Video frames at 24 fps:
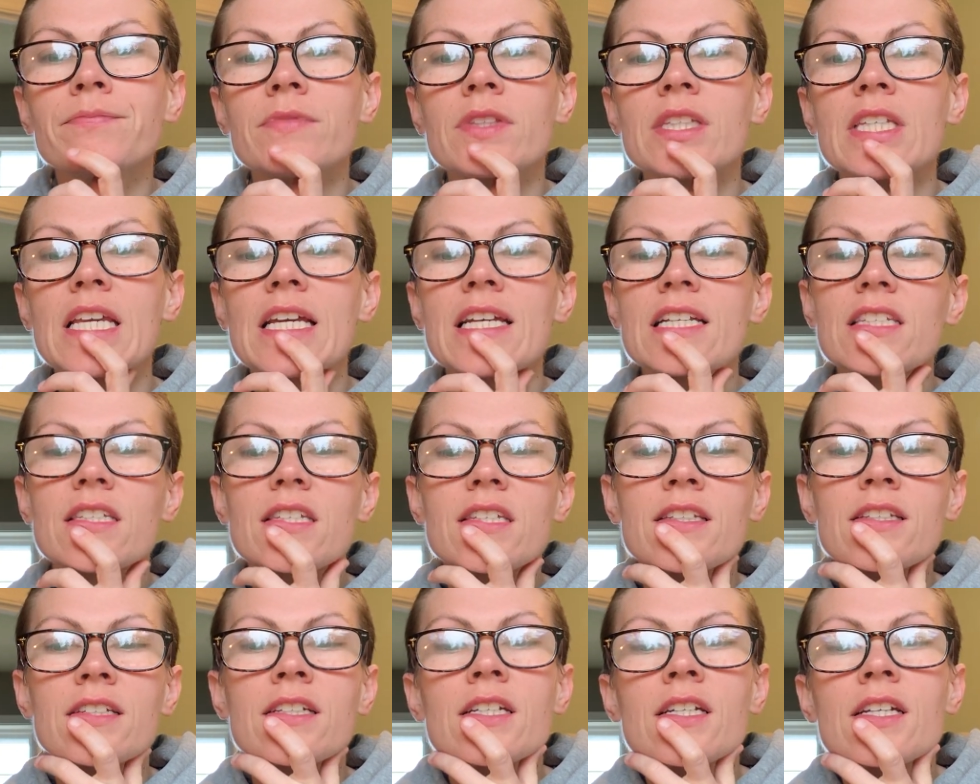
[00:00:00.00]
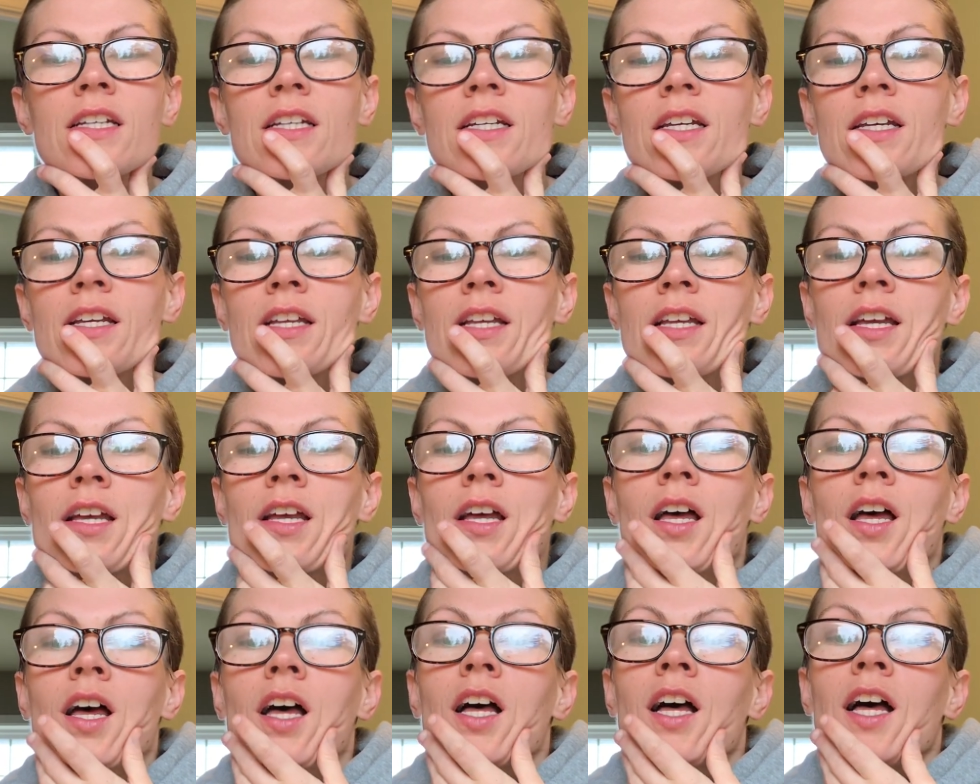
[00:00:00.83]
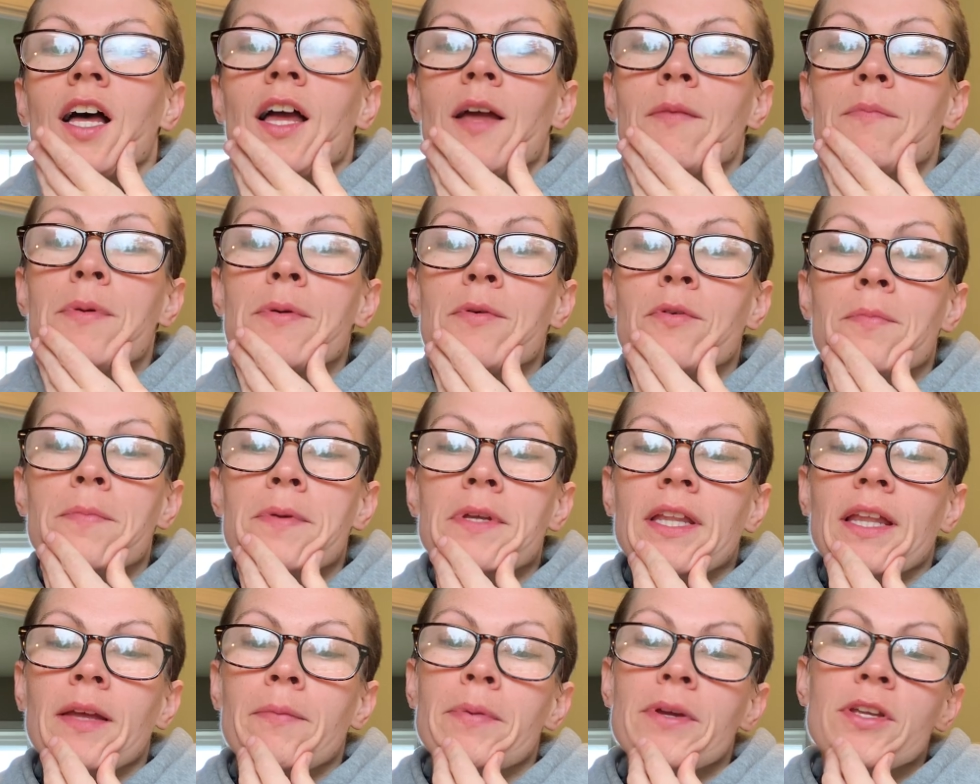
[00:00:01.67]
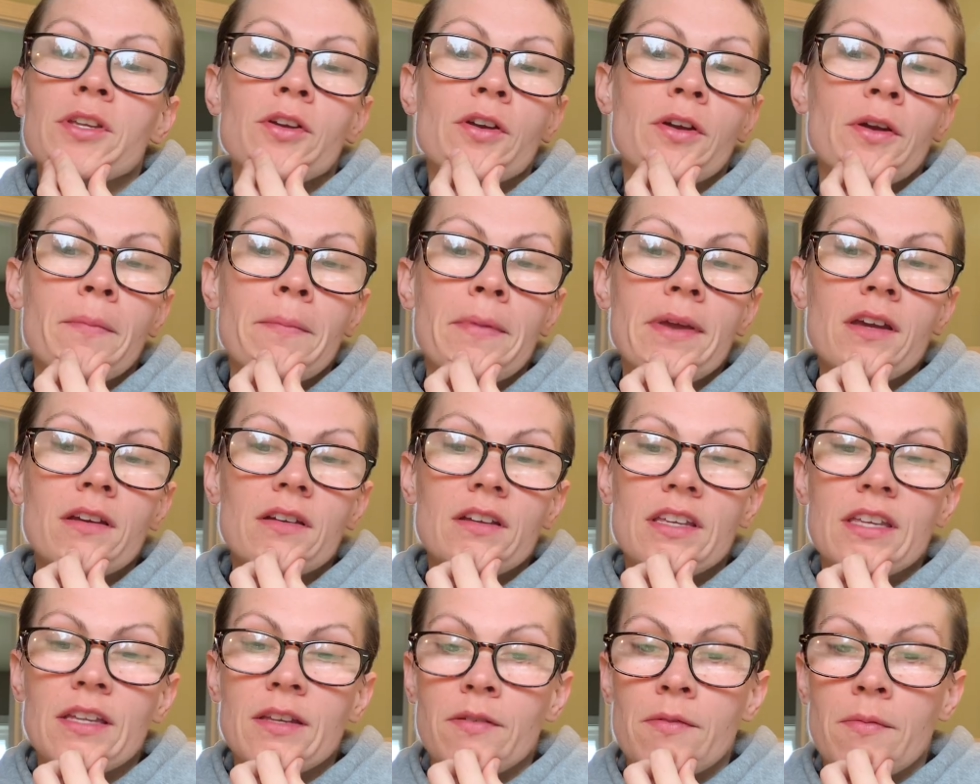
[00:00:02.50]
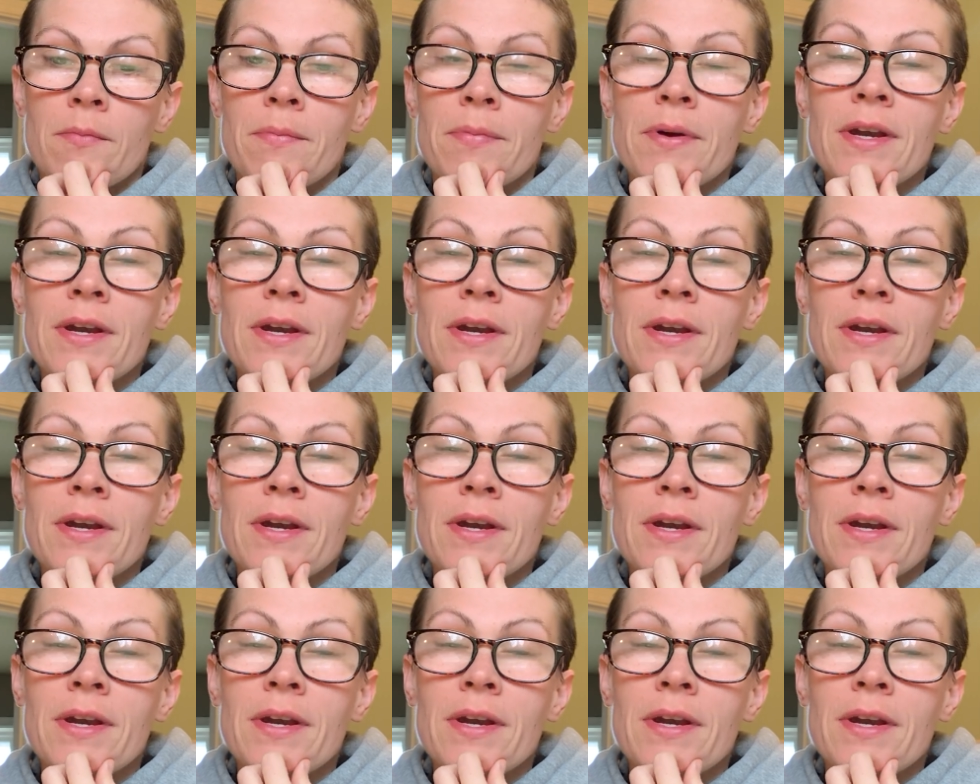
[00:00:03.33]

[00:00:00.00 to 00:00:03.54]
Yes. And people could be like, but you're American.